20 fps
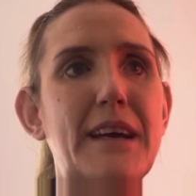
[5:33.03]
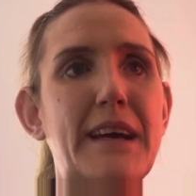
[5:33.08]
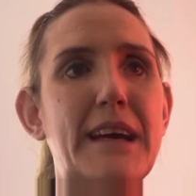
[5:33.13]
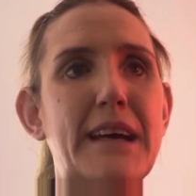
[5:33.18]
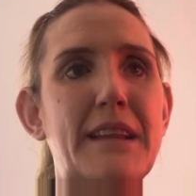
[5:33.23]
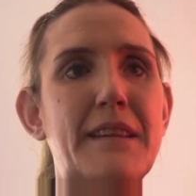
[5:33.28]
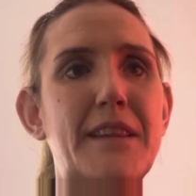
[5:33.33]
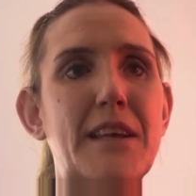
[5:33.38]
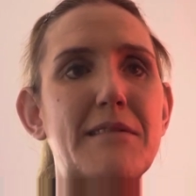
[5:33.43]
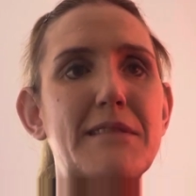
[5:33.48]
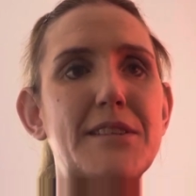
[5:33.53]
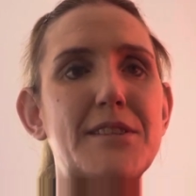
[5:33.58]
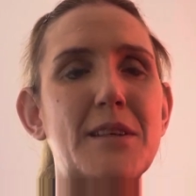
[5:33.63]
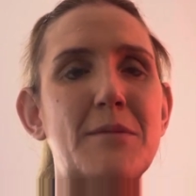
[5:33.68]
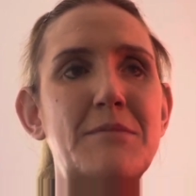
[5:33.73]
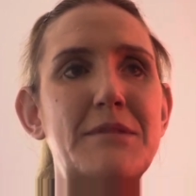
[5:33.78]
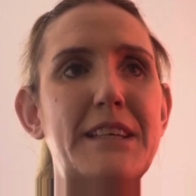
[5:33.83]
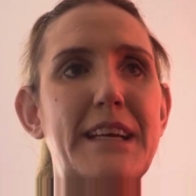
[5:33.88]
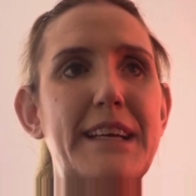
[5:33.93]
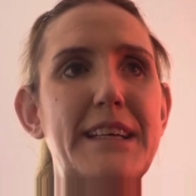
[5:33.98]
And there are
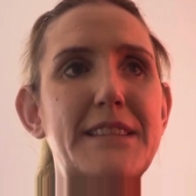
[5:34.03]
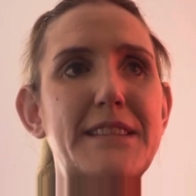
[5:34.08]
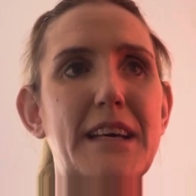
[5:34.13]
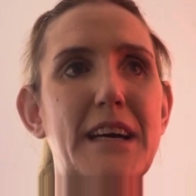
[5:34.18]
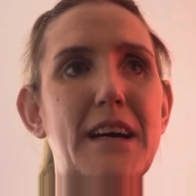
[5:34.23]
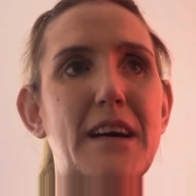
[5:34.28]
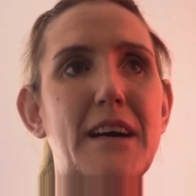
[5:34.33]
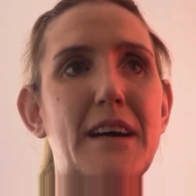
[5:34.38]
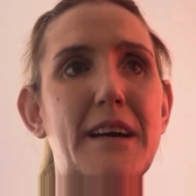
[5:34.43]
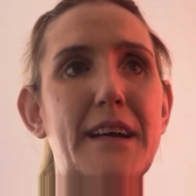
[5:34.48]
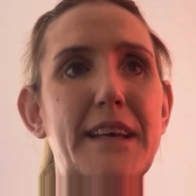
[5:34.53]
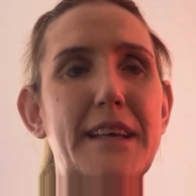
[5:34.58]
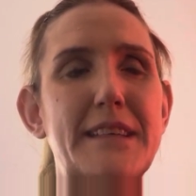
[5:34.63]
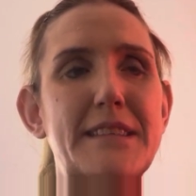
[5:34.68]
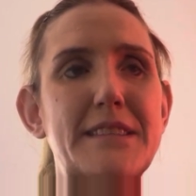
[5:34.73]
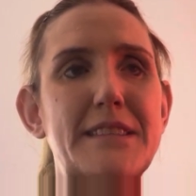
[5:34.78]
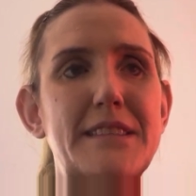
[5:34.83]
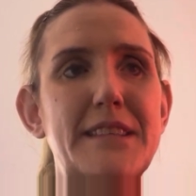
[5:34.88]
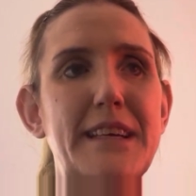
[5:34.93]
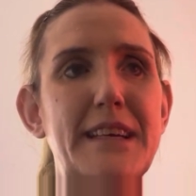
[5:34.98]
some days that I
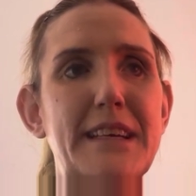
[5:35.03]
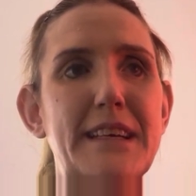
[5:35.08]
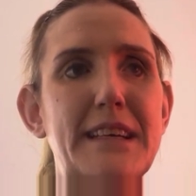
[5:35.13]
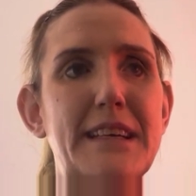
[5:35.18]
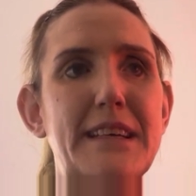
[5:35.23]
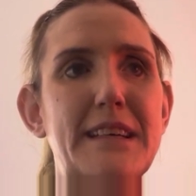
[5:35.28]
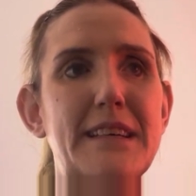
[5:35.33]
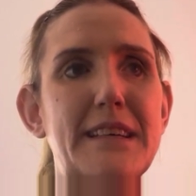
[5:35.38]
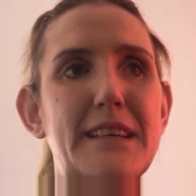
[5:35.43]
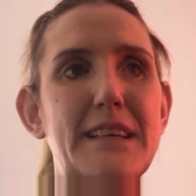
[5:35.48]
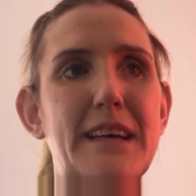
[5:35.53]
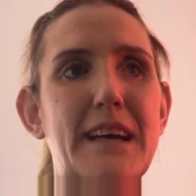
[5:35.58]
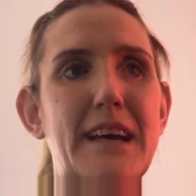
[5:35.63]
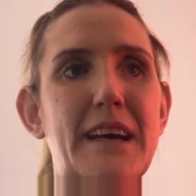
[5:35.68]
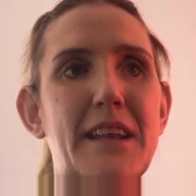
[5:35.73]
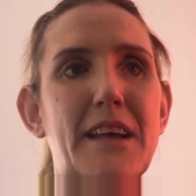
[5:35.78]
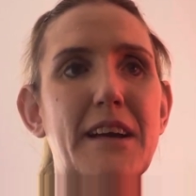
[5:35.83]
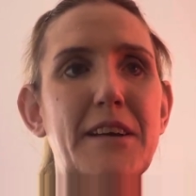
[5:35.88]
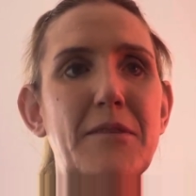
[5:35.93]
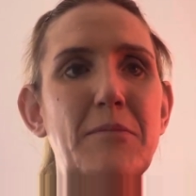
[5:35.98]
can sit
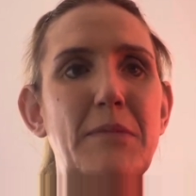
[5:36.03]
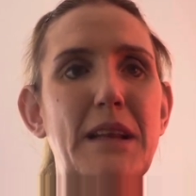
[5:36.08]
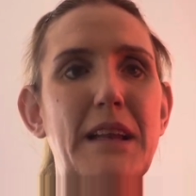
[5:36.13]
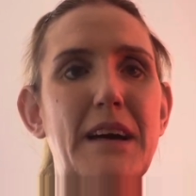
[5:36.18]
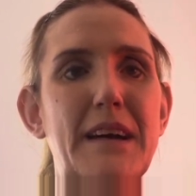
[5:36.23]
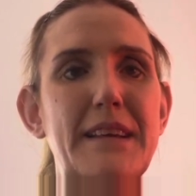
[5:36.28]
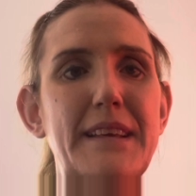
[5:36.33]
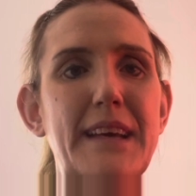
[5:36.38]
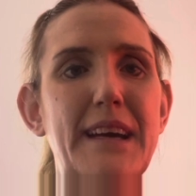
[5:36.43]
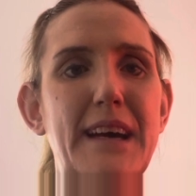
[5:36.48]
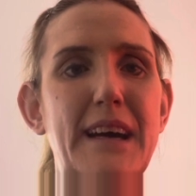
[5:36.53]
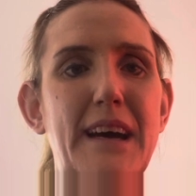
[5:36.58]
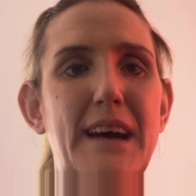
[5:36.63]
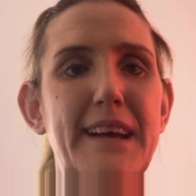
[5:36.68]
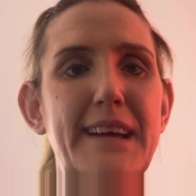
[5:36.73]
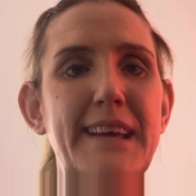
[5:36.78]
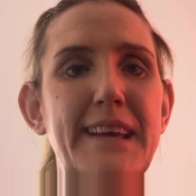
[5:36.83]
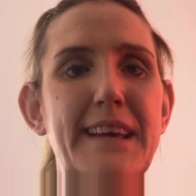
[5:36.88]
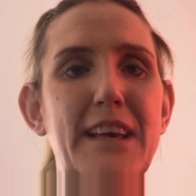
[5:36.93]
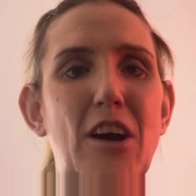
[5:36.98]
and I can be like, yeah, I
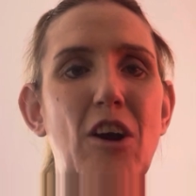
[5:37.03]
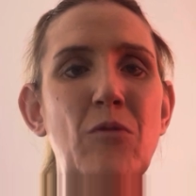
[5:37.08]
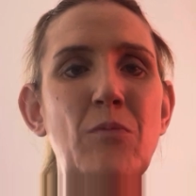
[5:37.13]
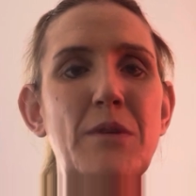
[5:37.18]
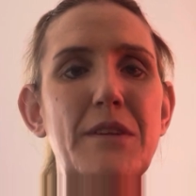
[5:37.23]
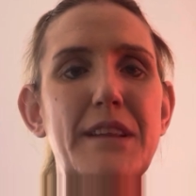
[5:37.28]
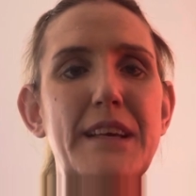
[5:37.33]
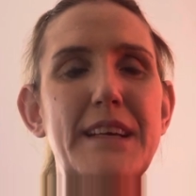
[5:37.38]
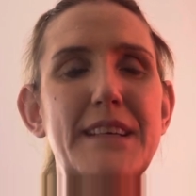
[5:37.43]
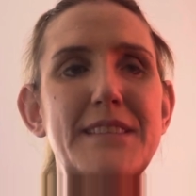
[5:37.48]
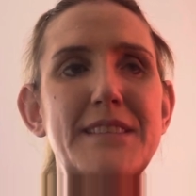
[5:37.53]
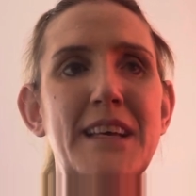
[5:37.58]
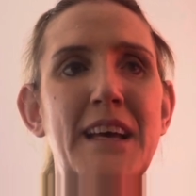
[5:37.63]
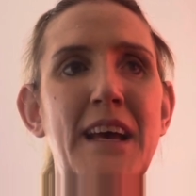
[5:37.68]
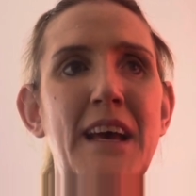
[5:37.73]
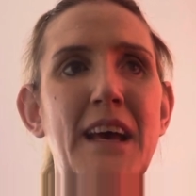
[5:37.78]
can get on with this.